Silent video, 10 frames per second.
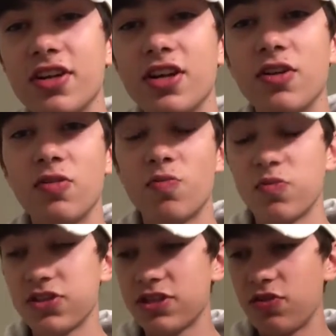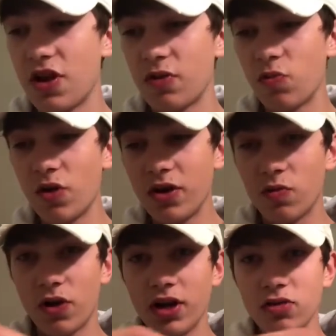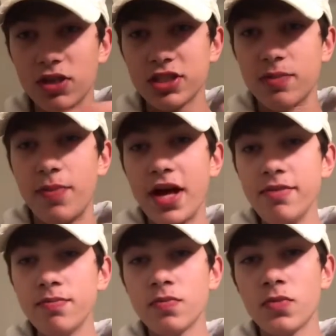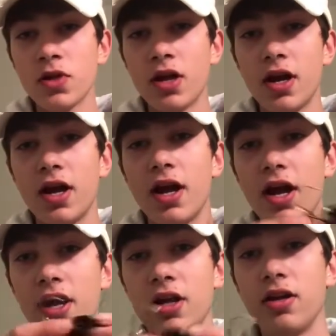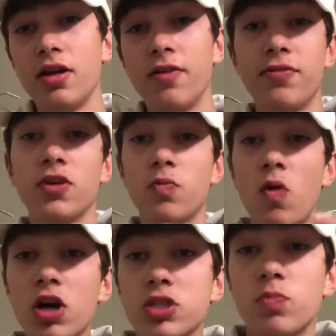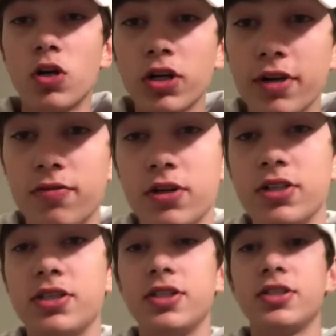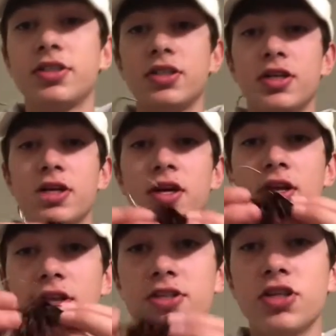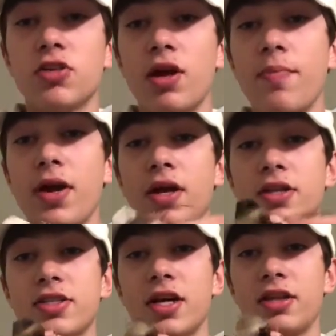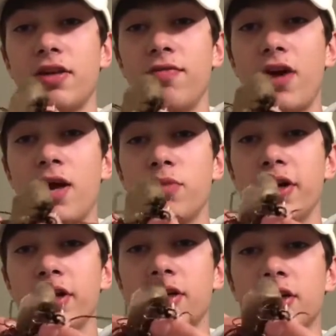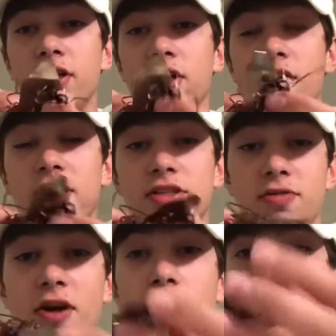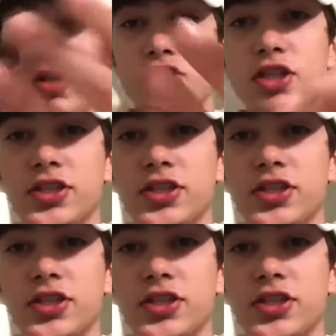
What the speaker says: He like went right across the bed, and if your water's murky, for instance, this is a great bait. It's got the vibrating. It's a vibrating jig,